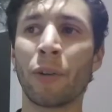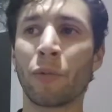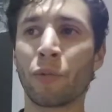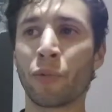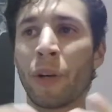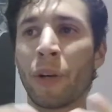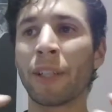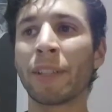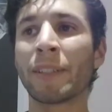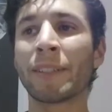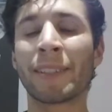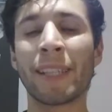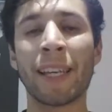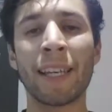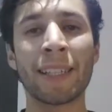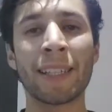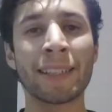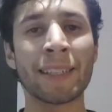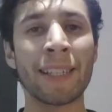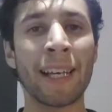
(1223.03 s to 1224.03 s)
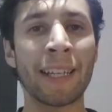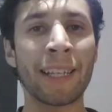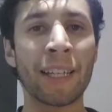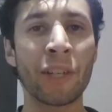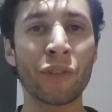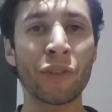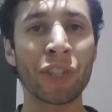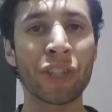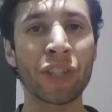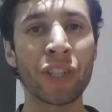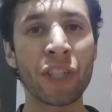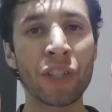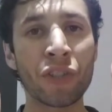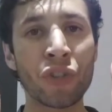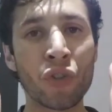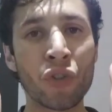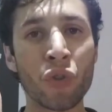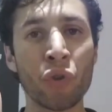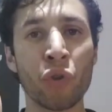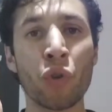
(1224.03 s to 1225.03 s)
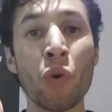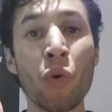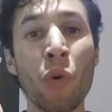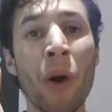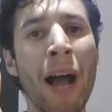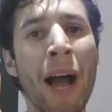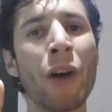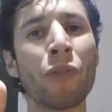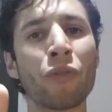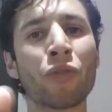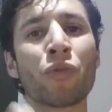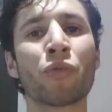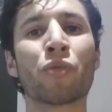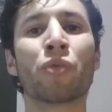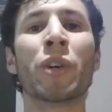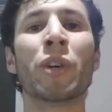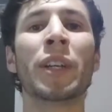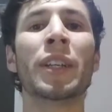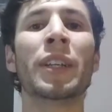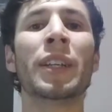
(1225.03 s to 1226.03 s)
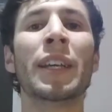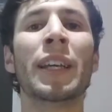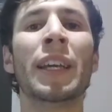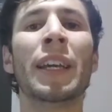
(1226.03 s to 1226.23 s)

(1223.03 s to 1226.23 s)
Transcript: Run and Zen is not here to teach you how to run.